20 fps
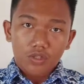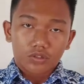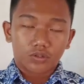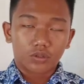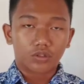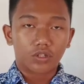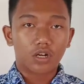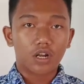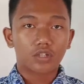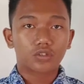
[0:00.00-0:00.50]

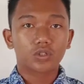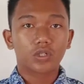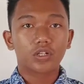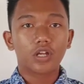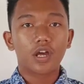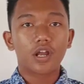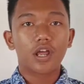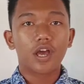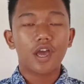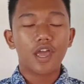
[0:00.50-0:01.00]

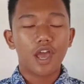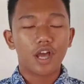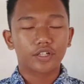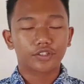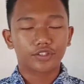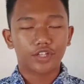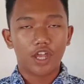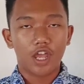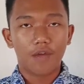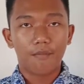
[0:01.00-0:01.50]
Saudara-saudara
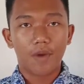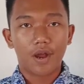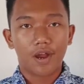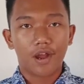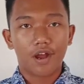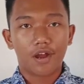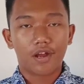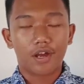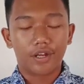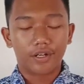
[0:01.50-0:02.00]
yang saya
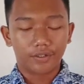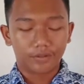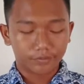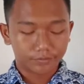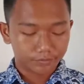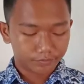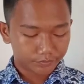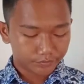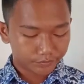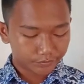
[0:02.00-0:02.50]

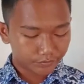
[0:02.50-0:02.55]
banggakan,